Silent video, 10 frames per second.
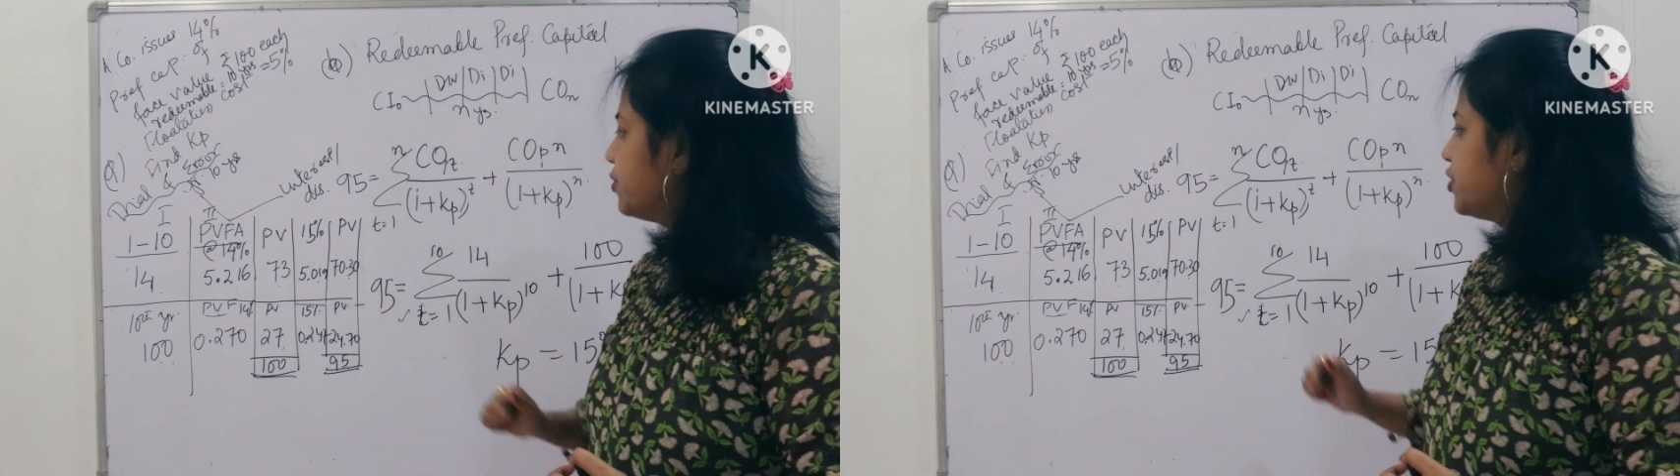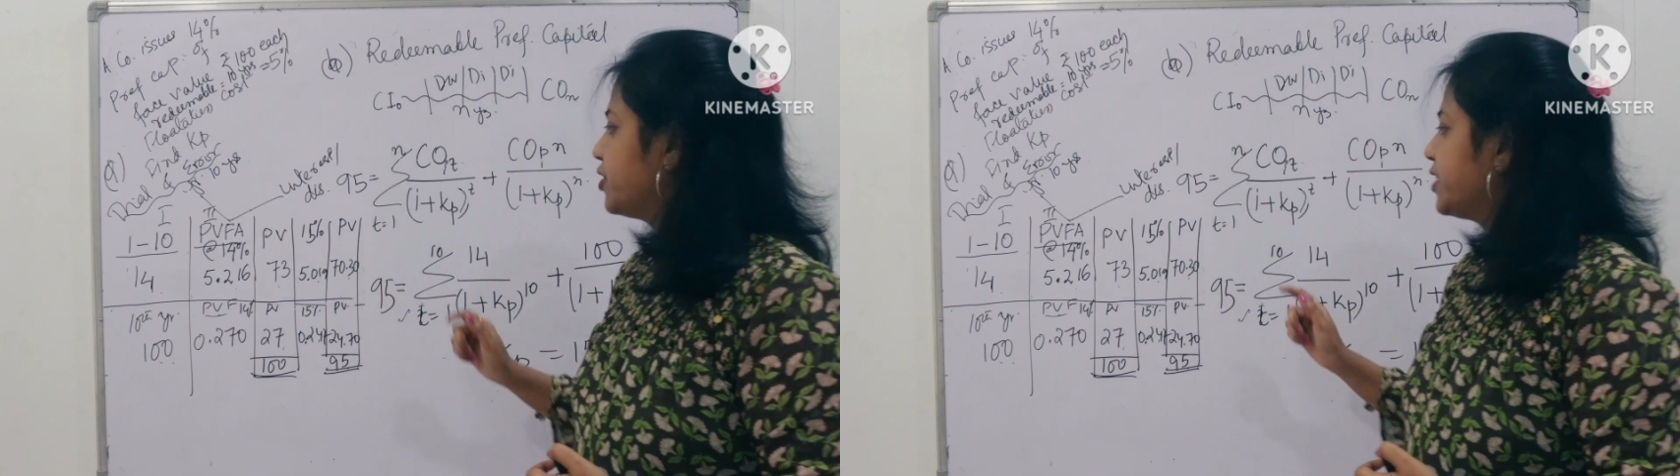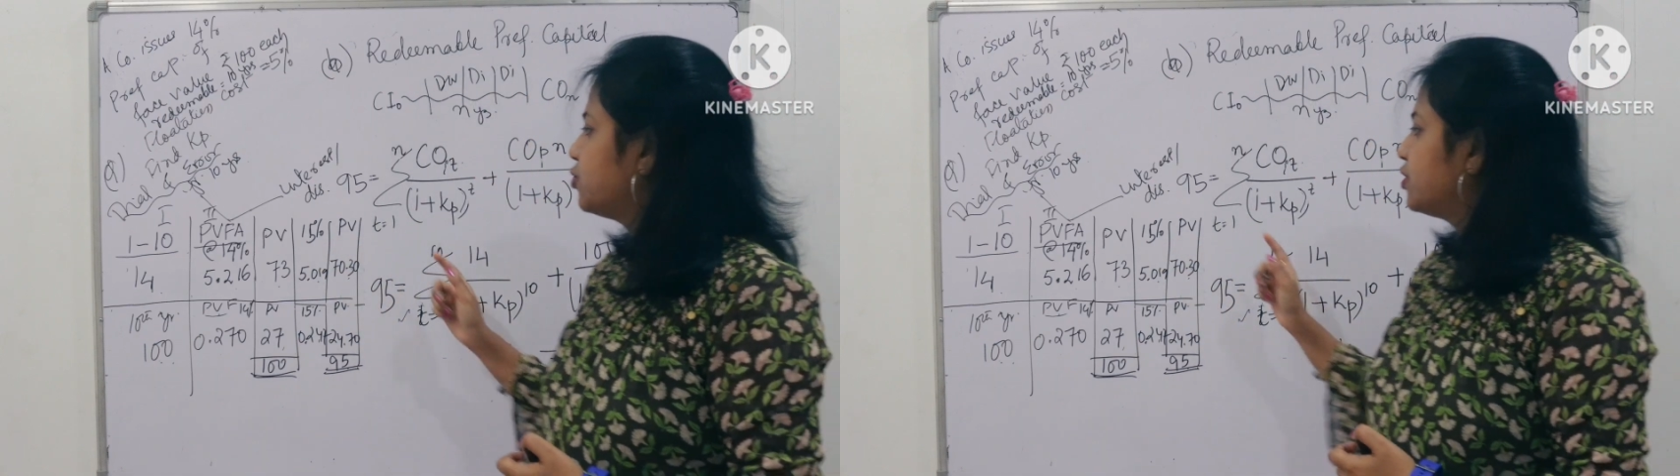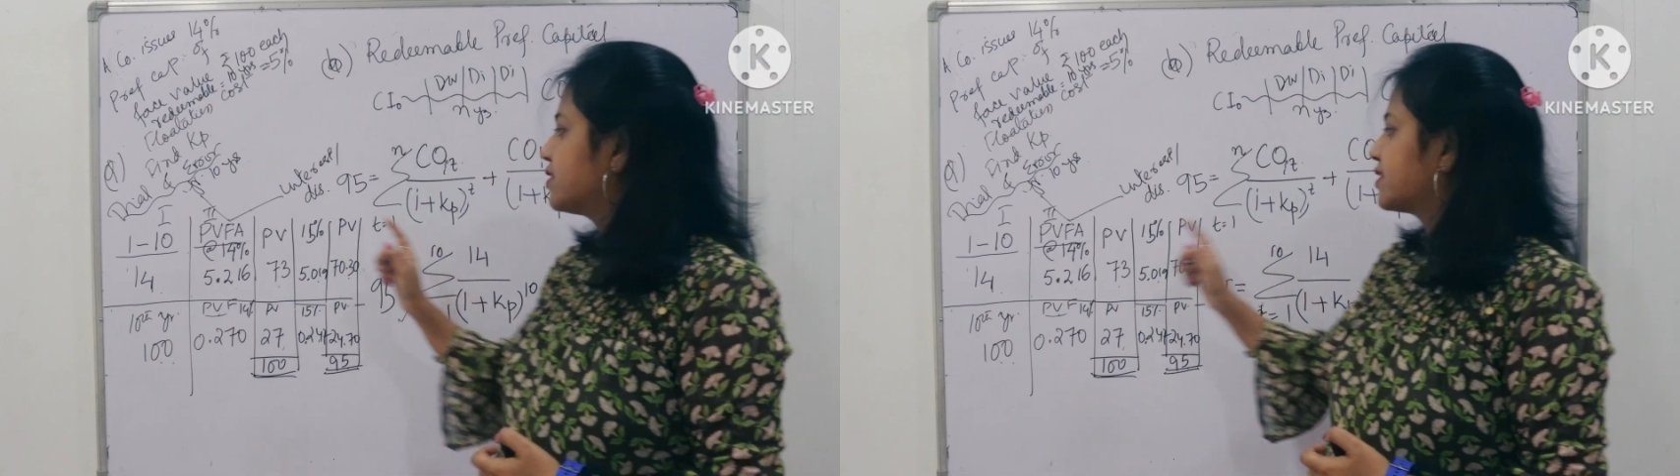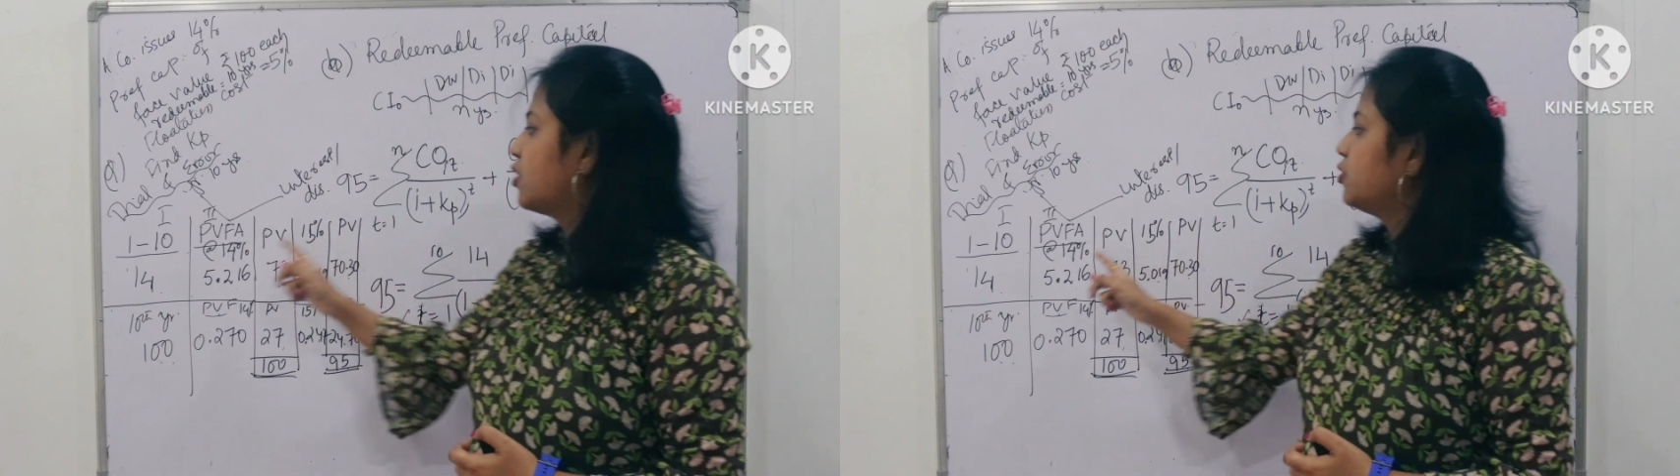We tried to
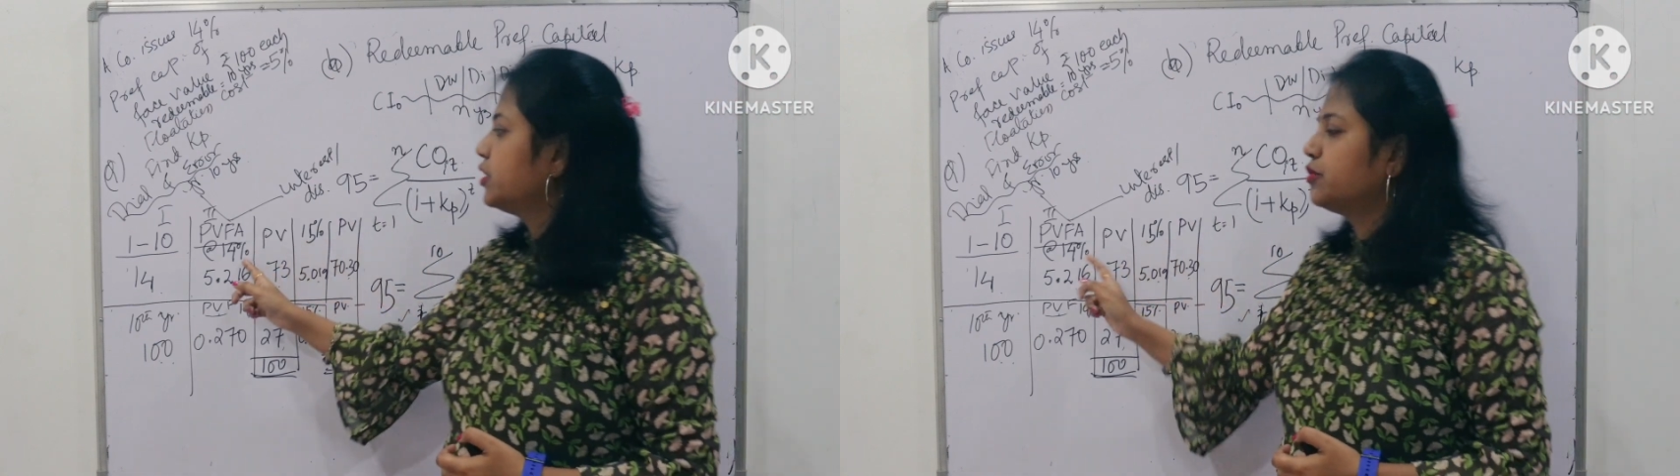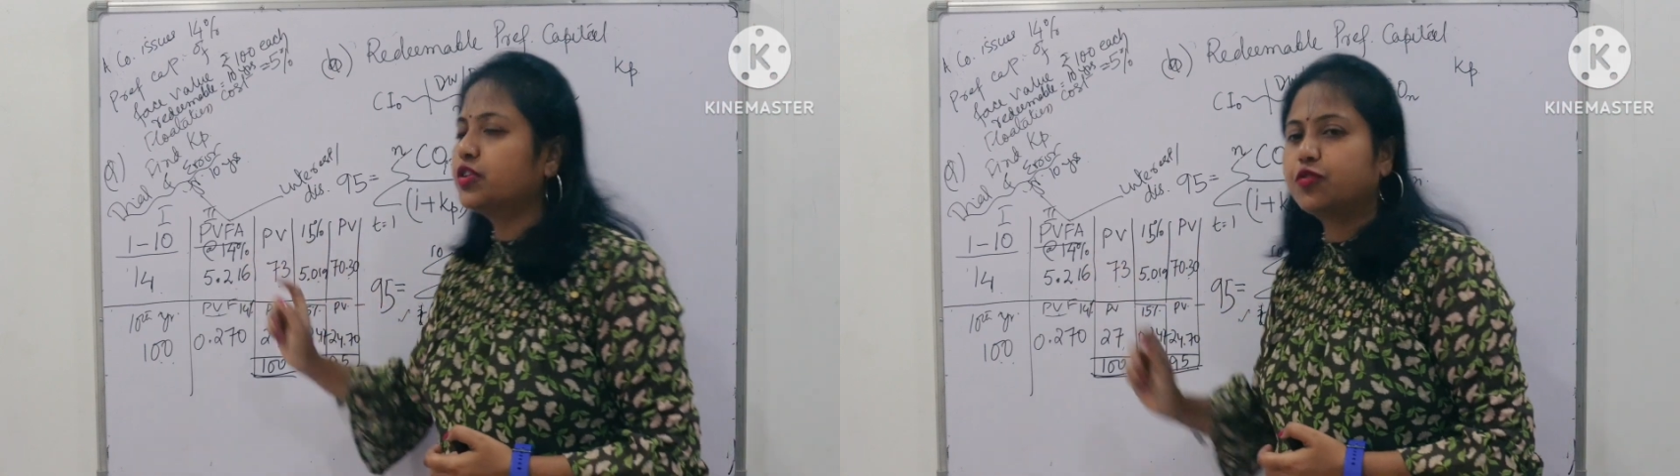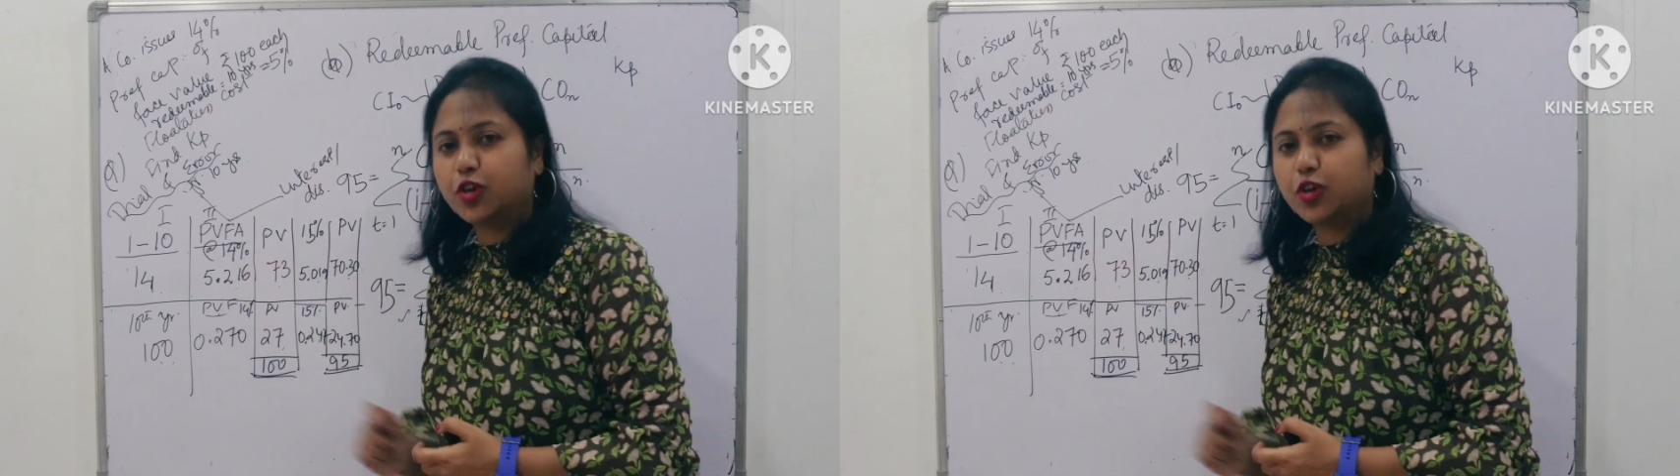discount it with